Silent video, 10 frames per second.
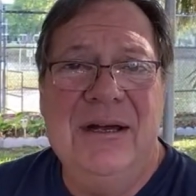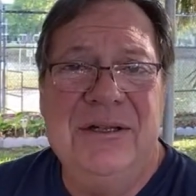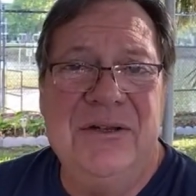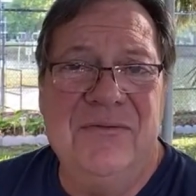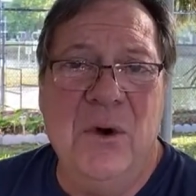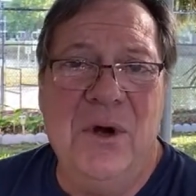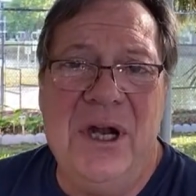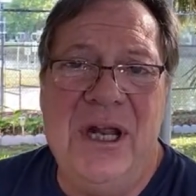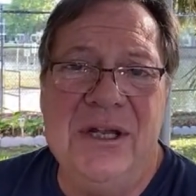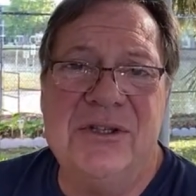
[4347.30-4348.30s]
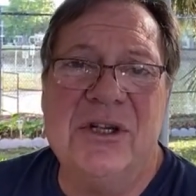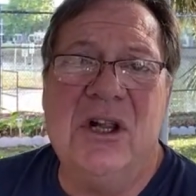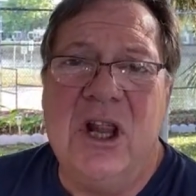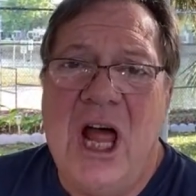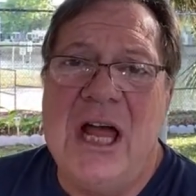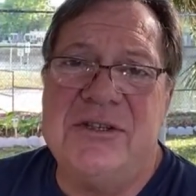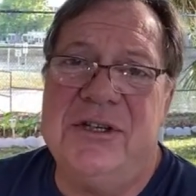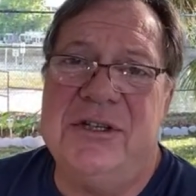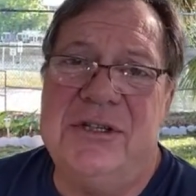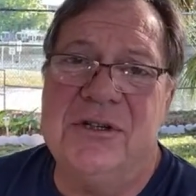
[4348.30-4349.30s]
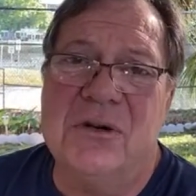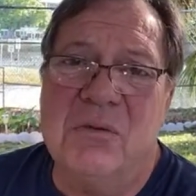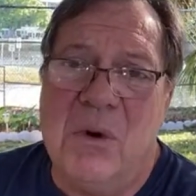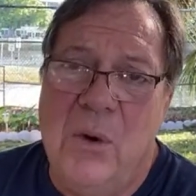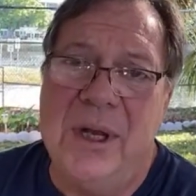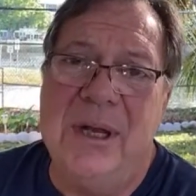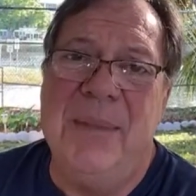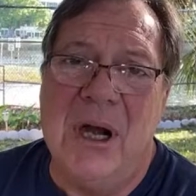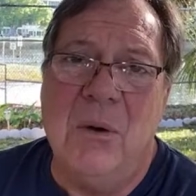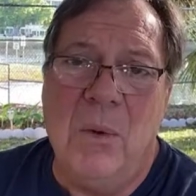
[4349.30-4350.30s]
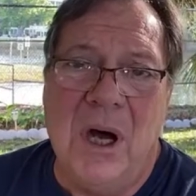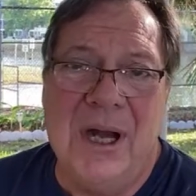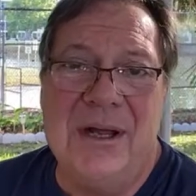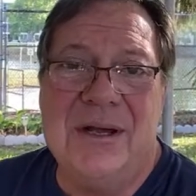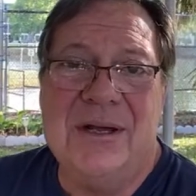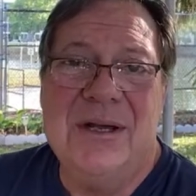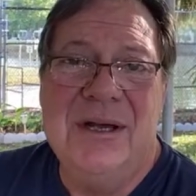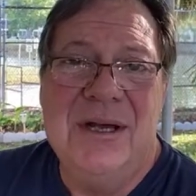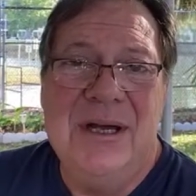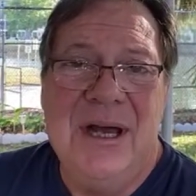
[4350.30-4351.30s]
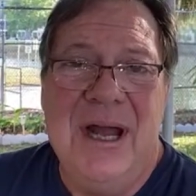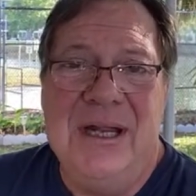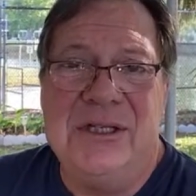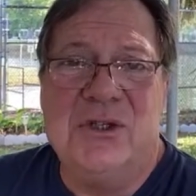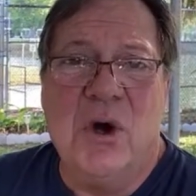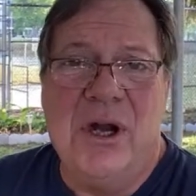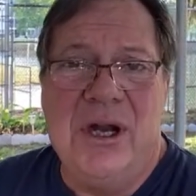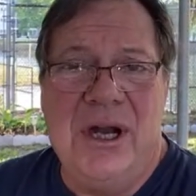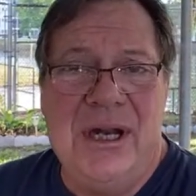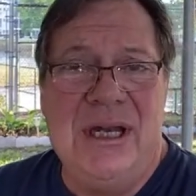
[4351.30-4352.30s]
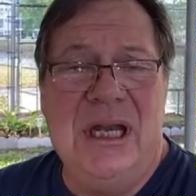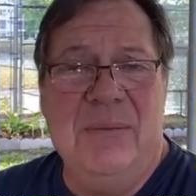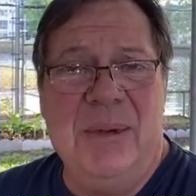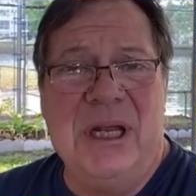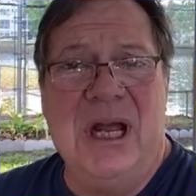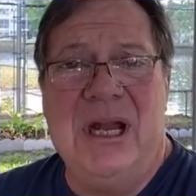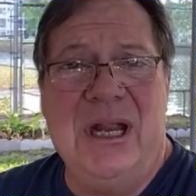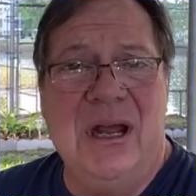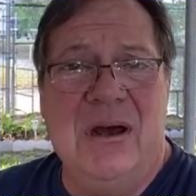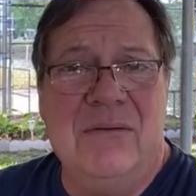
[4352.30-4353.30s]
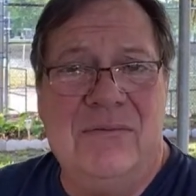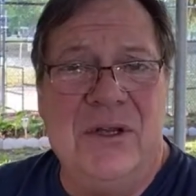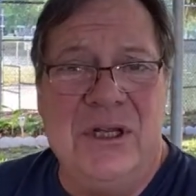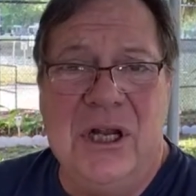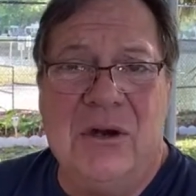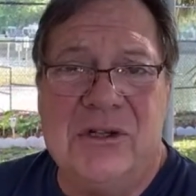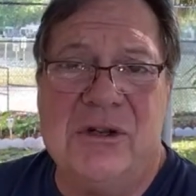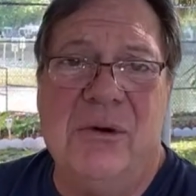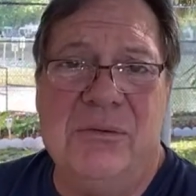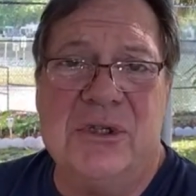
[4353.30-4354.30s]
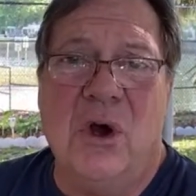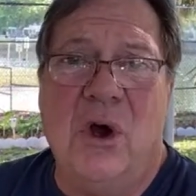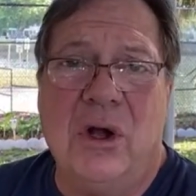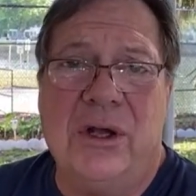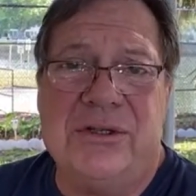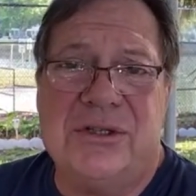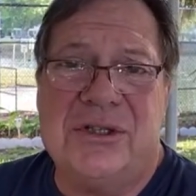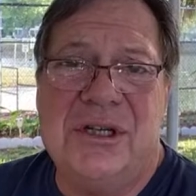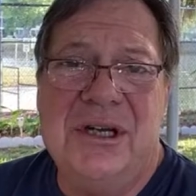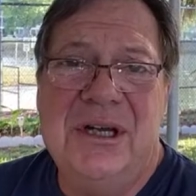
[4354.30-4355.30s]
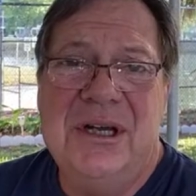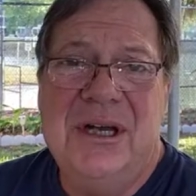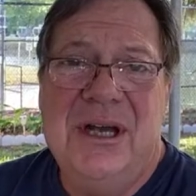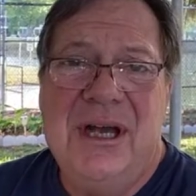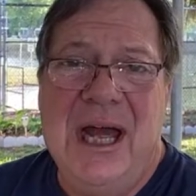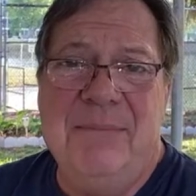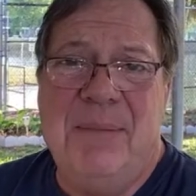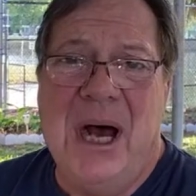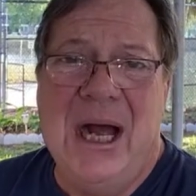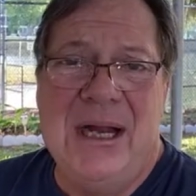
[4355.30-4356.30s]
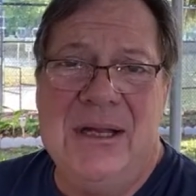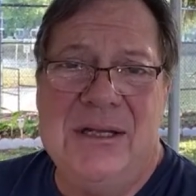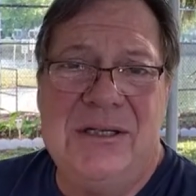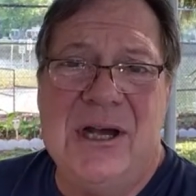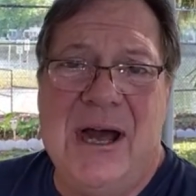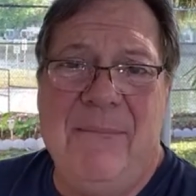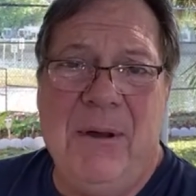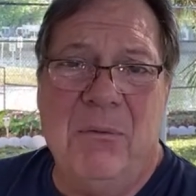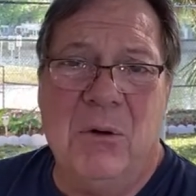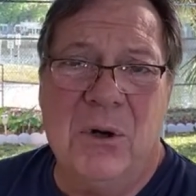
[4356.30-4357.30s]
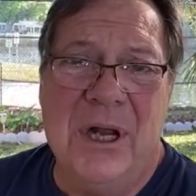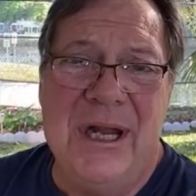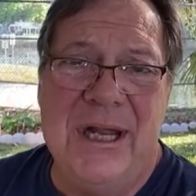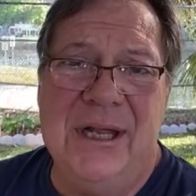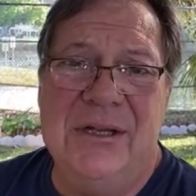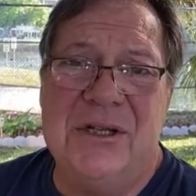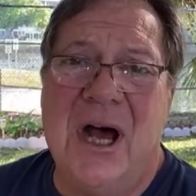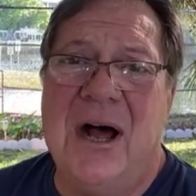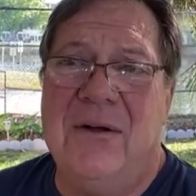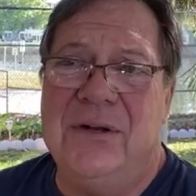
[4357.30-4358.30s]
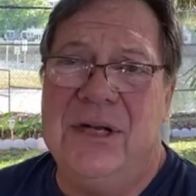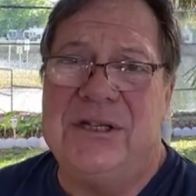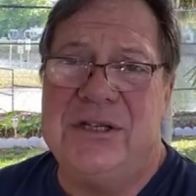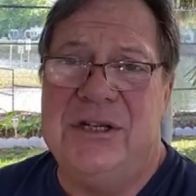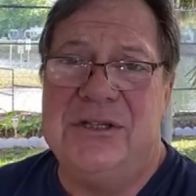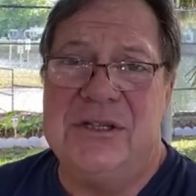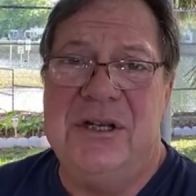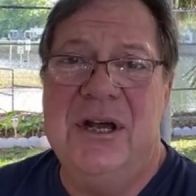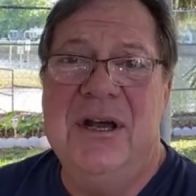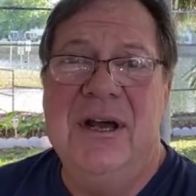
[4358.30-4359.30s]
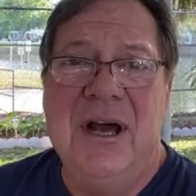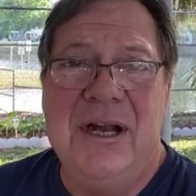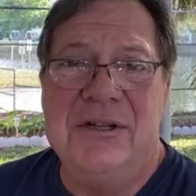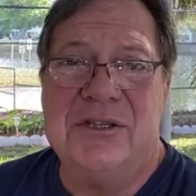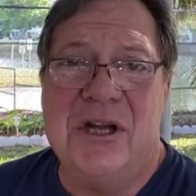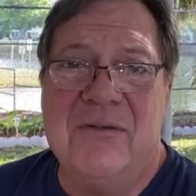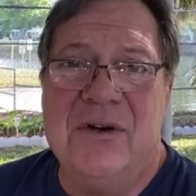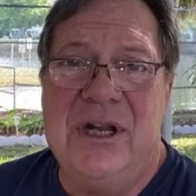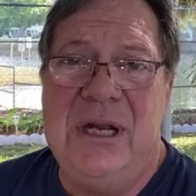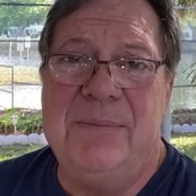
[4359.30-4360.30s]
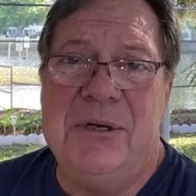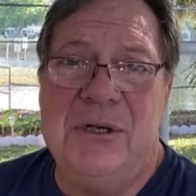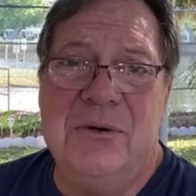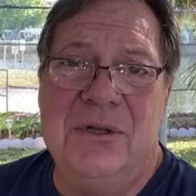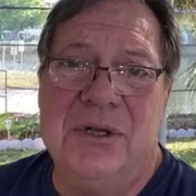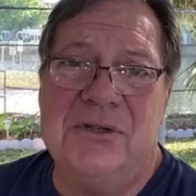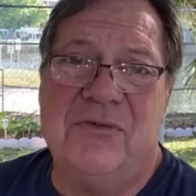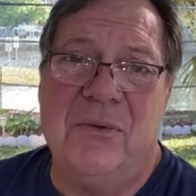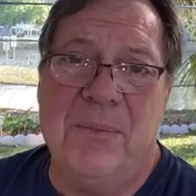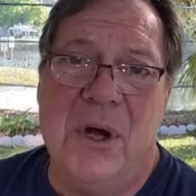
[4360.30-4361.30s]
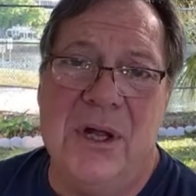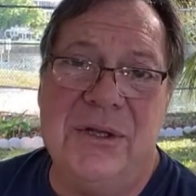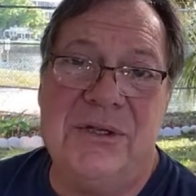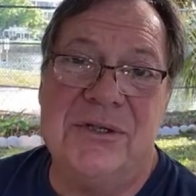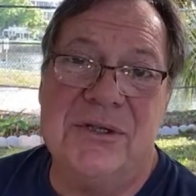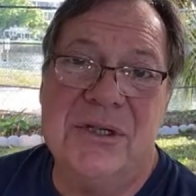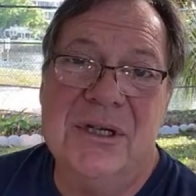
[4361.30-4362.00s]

devoted his closet to growing marijuana, and he started it in the beginning of the year, so it was August. And by the time we were getting into holiday season, I discovered he'd been doing this for months,